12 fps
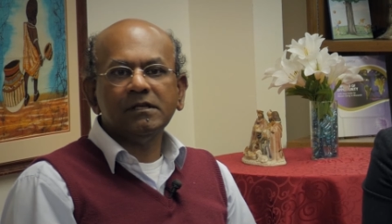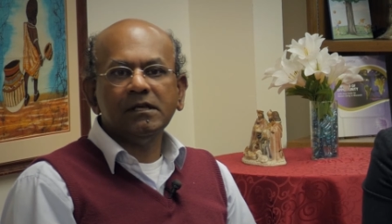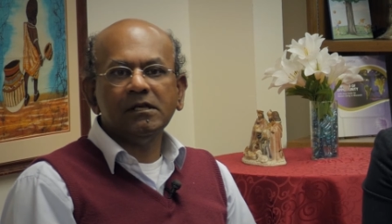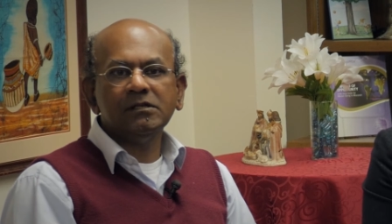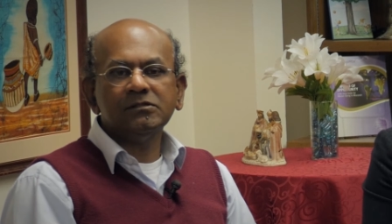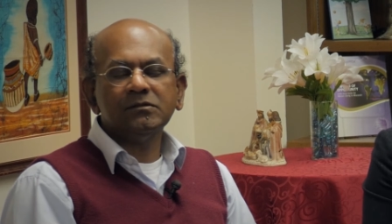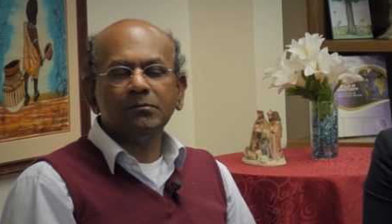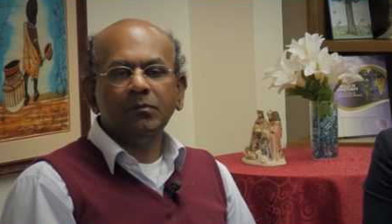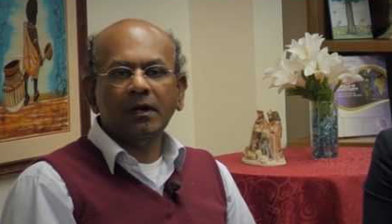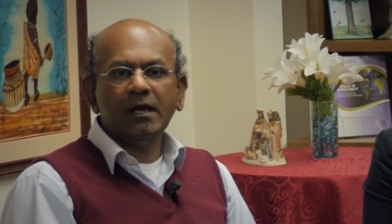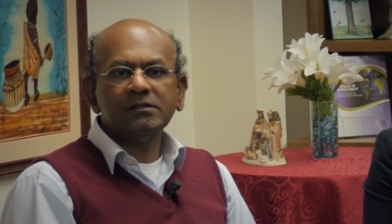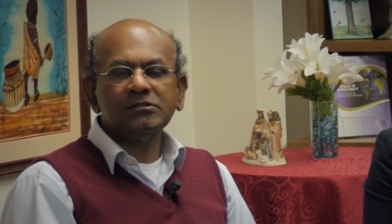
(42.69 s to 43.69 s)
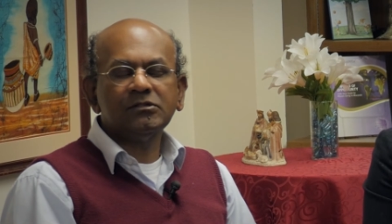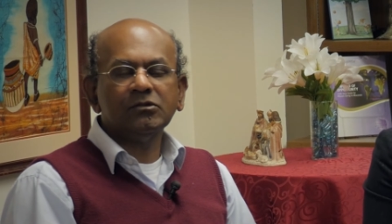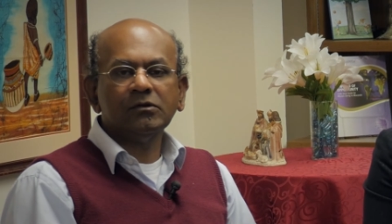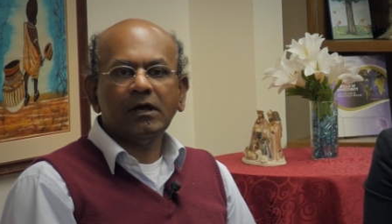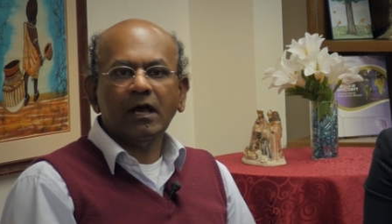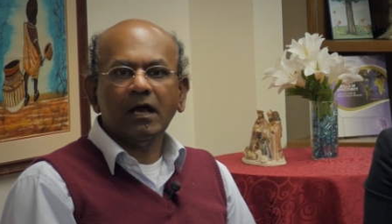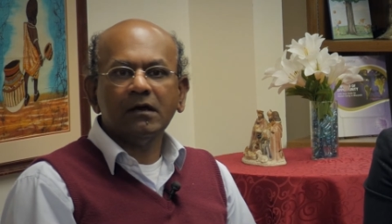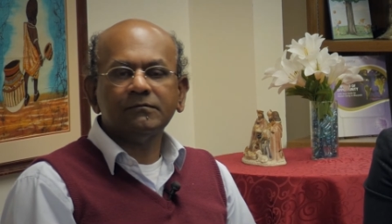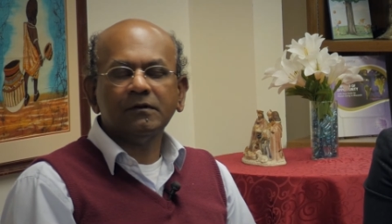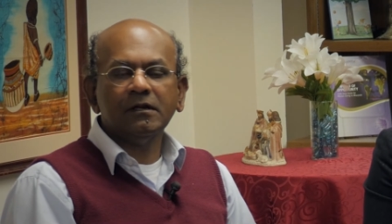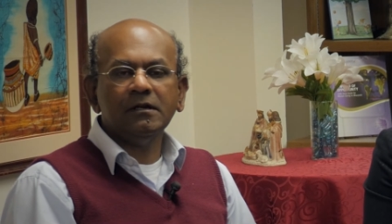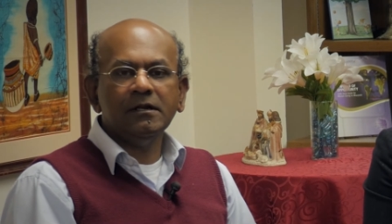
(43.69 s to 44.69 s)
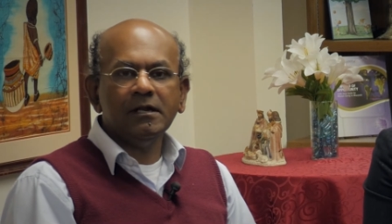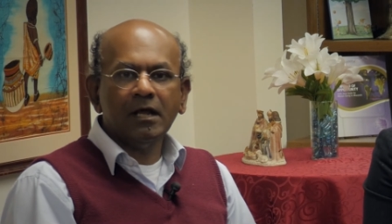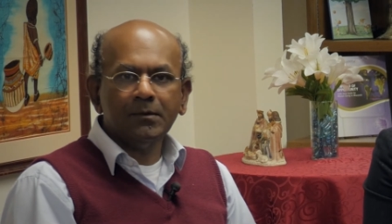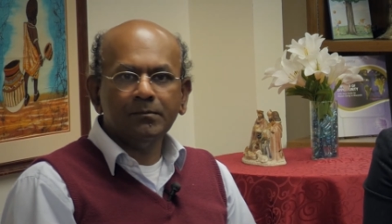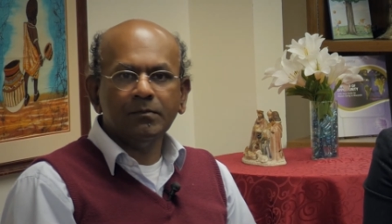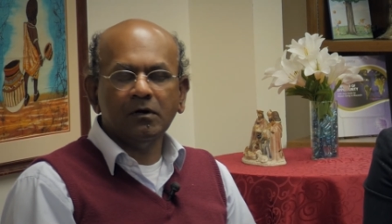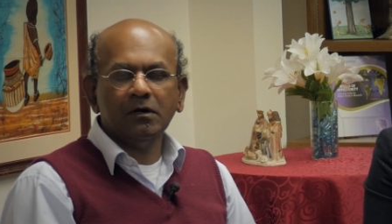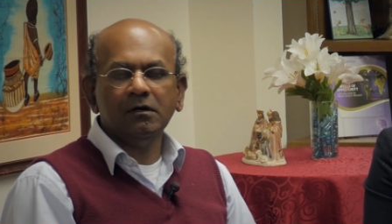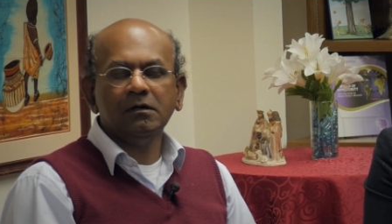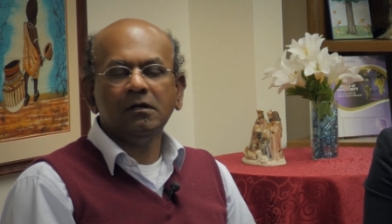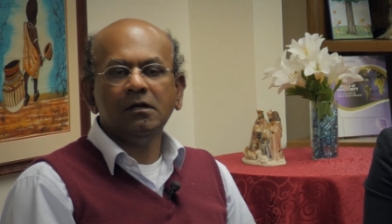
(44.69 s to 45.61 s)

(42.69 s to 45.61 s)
is blessed to have number